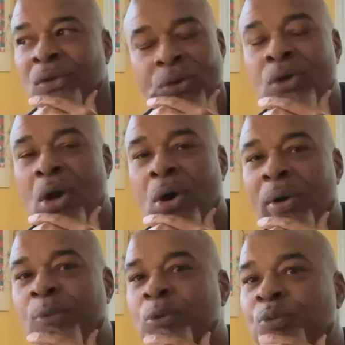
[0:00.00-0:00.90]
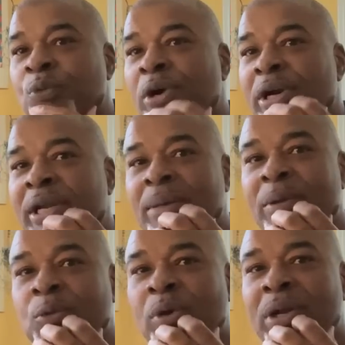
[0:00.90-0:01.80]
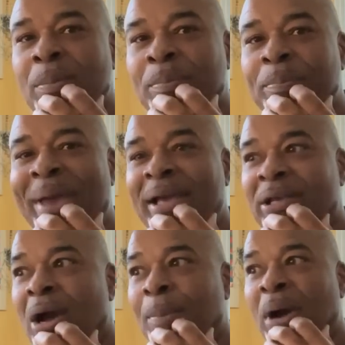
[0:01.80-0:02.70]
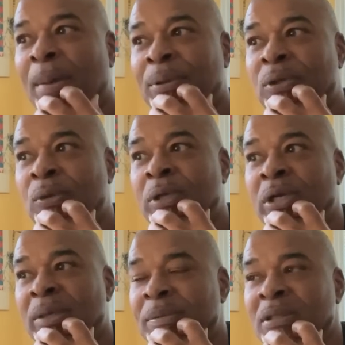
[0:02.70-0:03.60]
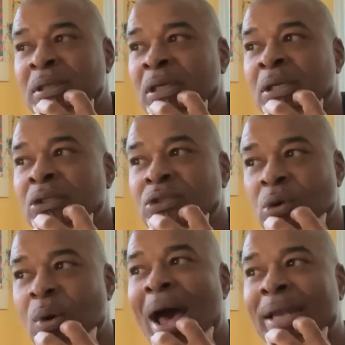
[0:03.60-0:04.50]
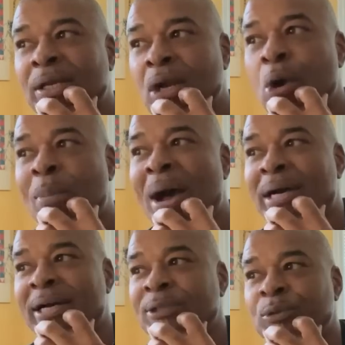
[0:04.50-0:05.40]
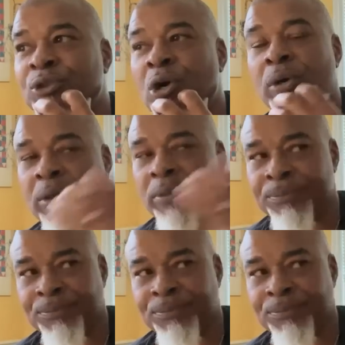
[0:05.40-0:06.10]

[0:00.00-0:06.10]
you know, it was one of them. It was one of them backyard barbecue dumps. So I know my guts was tore up.